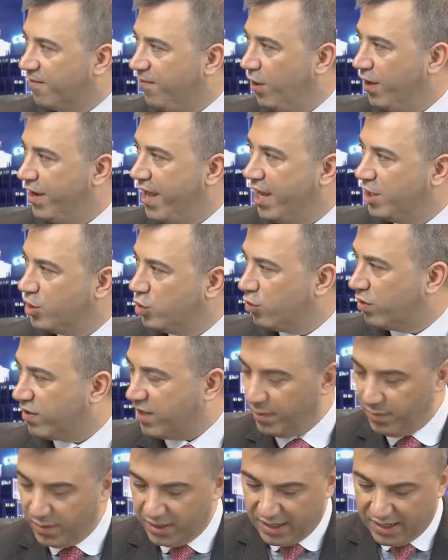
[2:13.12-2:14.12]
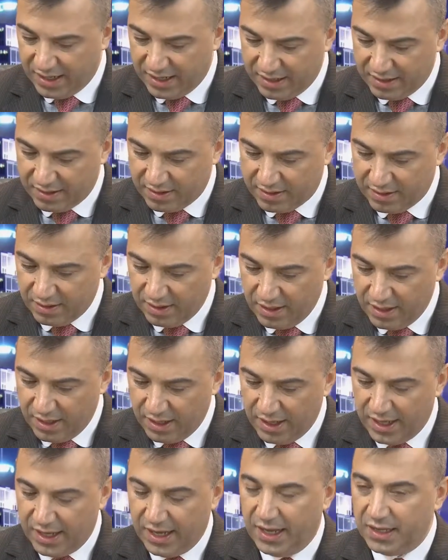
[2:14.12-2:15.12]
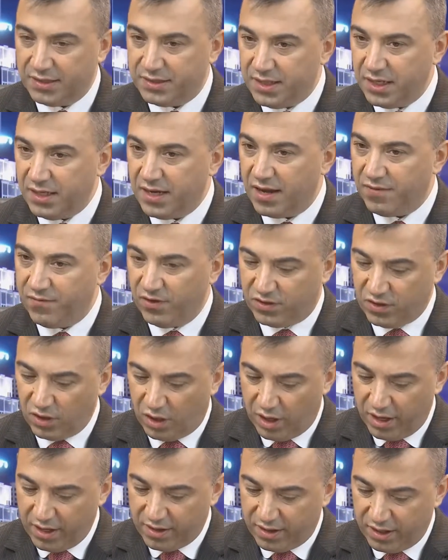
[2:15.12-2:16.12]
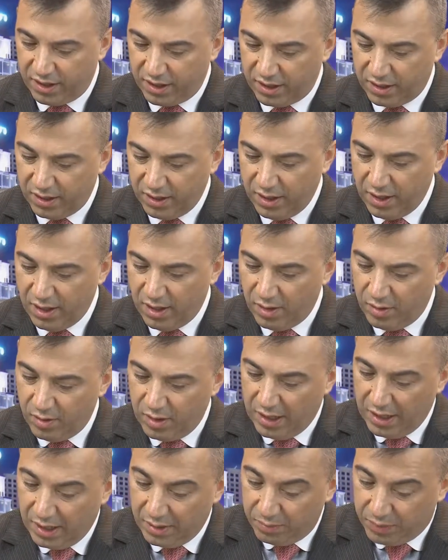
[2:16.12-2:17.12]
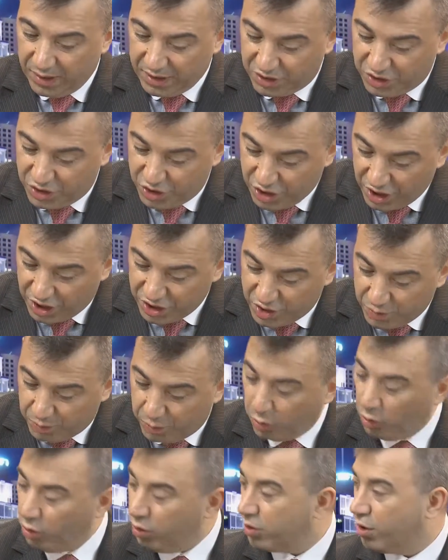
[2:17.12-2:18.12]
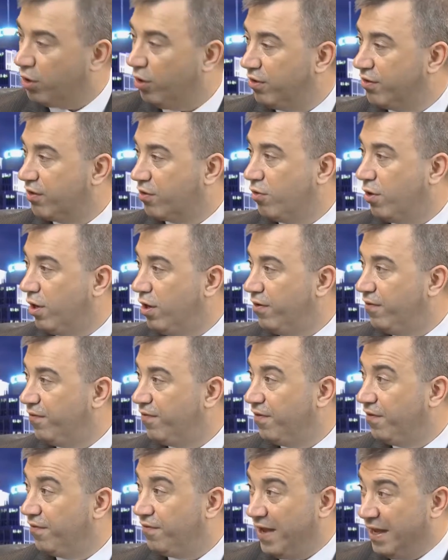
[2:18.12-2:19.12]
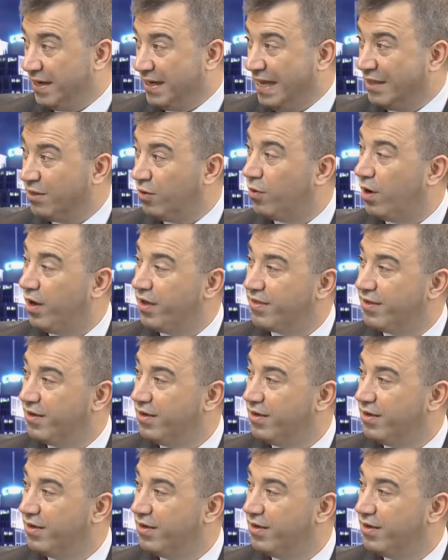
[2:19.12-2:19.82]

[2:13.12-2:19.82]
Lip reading: financial seminars, did advertising, but Judge Paul Cosgrove found otherwise,